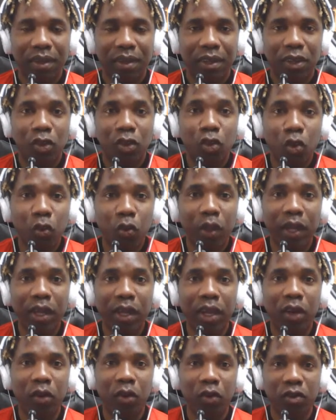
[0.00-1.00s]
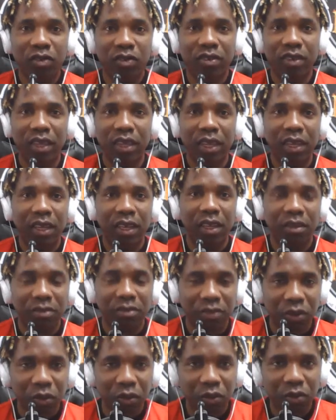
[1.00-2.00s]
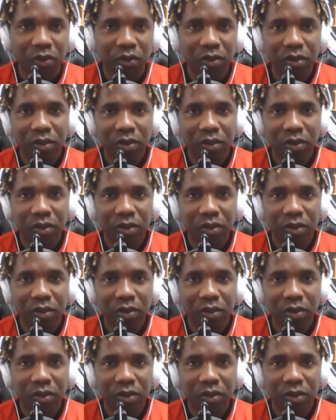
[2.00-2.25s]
nowhere close in their view.